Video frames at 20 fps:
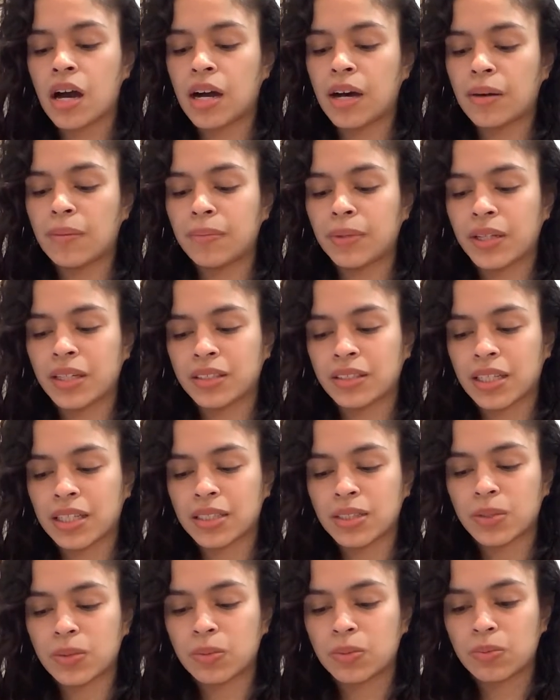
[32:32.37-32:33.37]
because
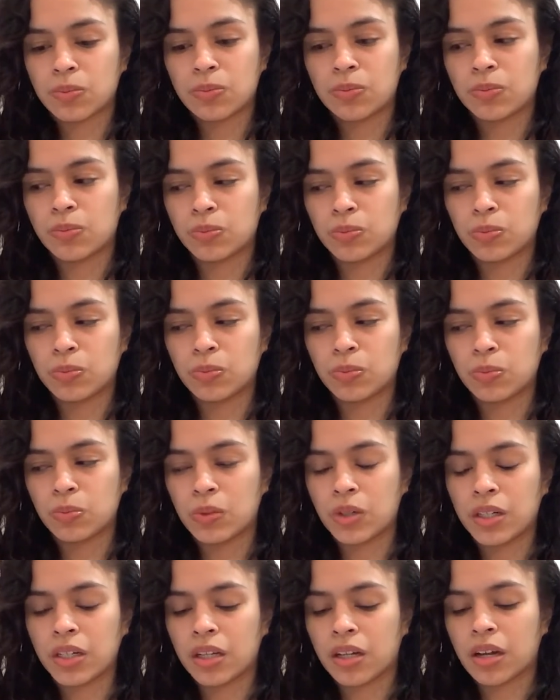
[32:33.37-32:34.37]
that's
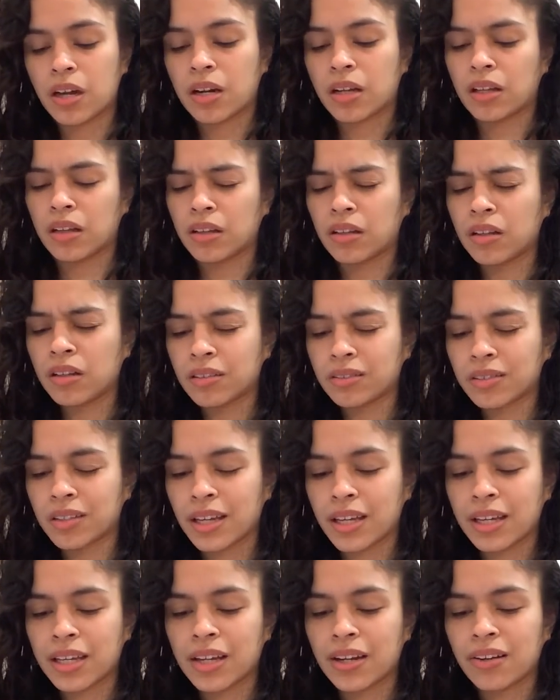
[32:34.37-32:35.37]
what it kind of looks
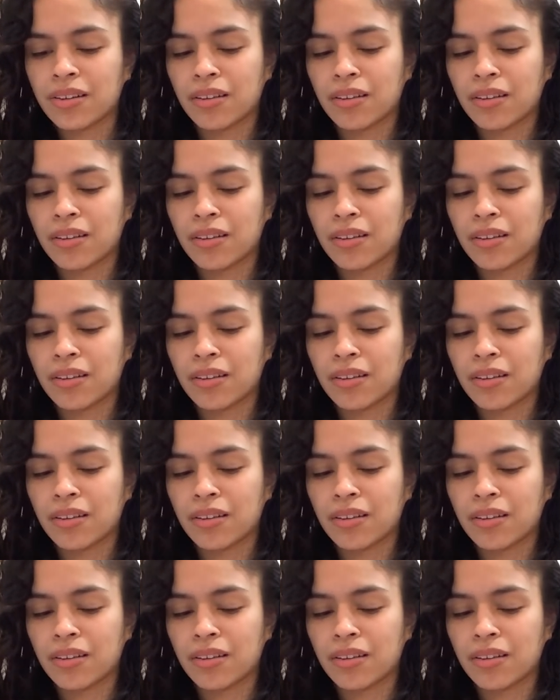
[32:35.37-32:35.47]
like here.